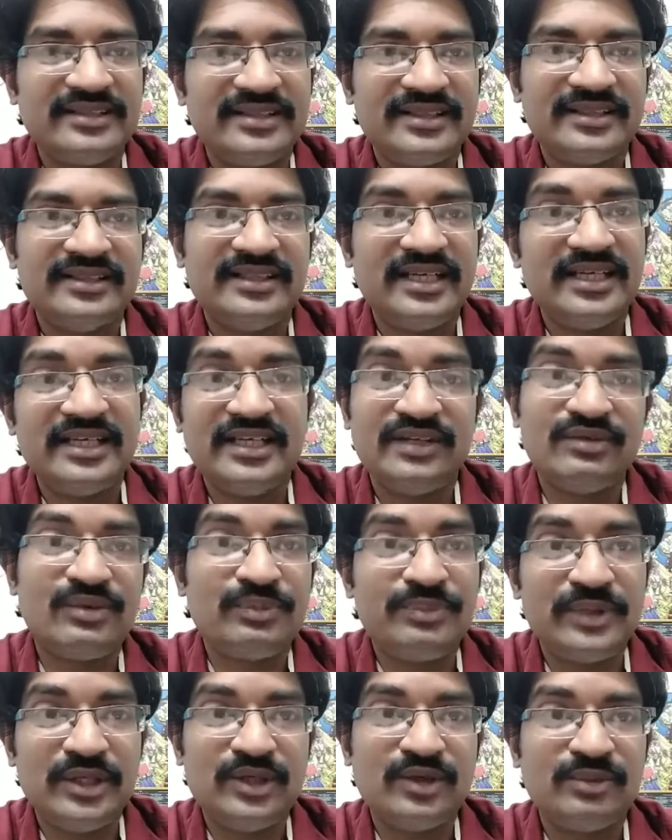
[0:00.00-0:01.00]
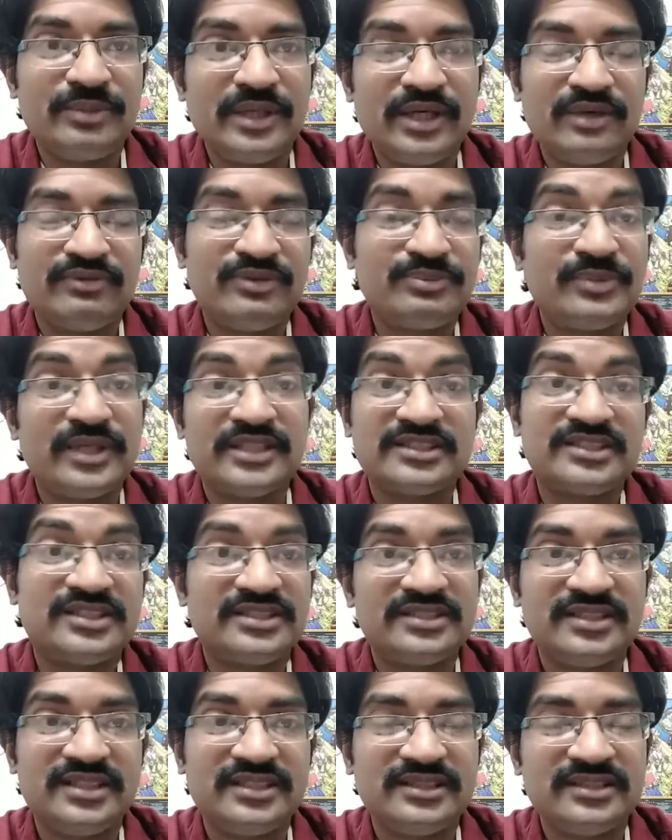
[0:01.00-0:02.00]
They'll give a pillow made of mustard
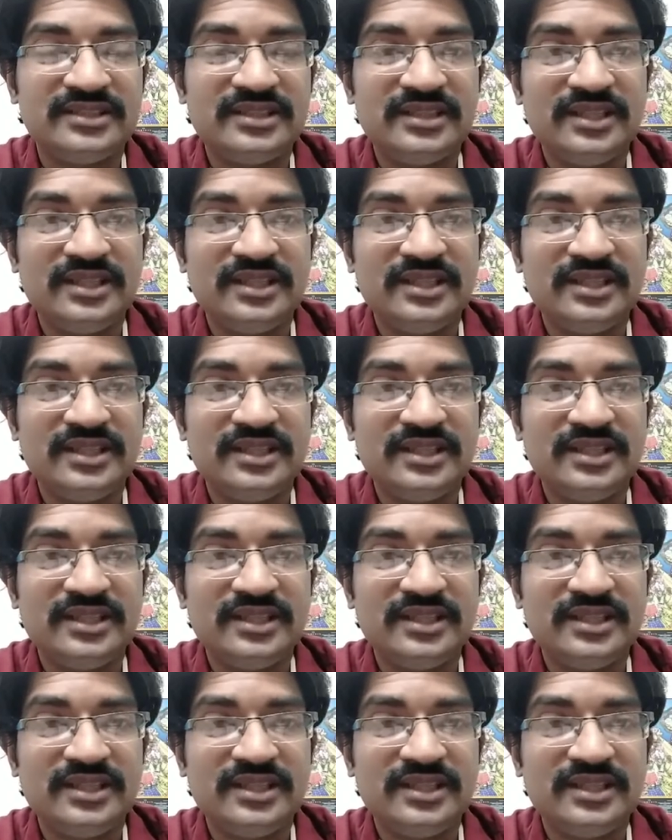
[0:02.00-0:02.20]
seeds.